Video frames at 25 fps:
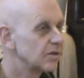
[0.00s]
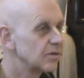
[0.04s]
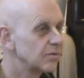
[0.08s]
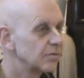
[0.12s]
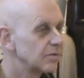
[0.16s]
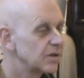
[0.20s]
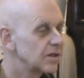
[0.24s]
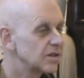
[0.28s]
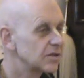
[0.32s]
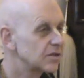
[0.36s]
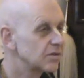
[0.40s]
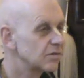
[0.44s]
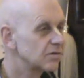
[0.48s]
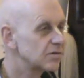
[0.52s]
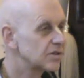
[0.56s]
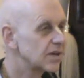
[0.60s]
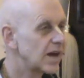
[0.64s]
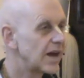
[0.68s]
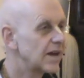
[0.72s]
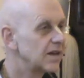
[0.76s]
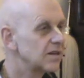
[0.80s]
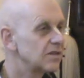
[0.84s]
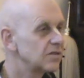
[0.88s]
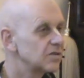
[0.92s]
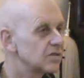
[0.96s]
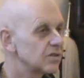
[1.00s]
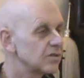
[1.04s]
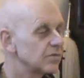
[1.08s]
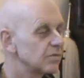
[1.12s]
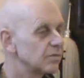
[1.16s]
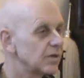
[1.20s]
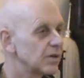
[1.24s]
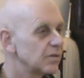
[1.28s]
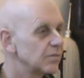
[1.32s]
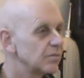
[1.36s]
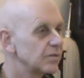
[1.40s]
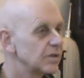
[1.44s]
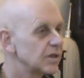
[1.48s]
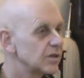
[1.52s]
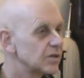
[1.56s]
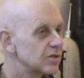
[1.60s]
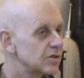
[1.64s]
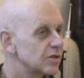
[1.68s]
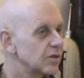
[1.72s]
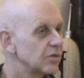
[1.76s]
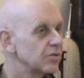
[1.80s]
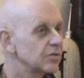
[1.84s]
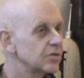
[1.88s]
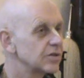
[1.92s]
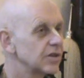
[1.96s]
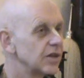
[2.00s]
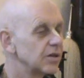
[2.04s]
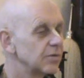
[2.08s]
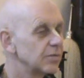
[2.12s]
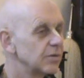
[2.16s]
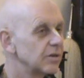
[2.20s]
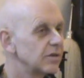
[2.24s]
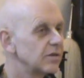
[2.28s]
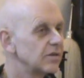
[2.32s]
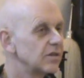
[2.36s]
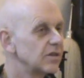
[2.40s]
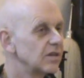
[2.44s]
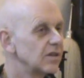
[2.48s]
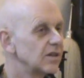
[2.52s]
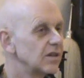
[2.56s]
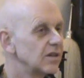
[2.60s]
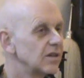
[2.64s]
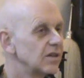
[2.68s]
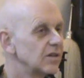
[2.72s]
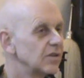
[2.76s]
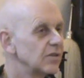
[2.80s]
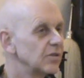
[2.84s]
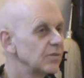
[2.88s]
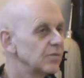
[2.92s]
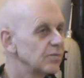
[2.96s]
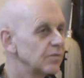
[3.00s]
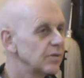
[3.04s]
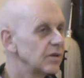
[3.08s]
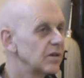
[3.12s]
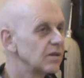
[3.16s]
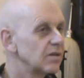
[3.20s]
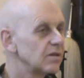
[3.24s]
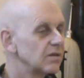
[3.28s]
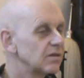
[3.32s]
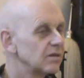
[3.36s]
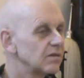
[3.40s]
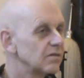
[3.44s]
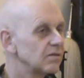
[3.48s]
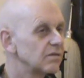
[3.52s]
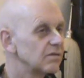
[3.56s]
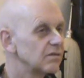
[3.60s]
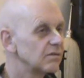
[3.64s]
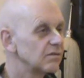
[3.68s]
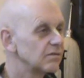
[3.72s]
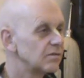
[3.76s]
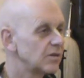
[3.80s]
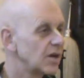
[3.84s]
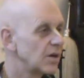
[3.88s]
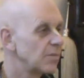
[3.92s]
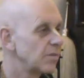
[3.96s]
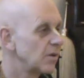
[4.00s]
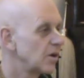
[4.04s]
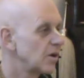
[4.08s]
We are so tiny, so what we associate with will rub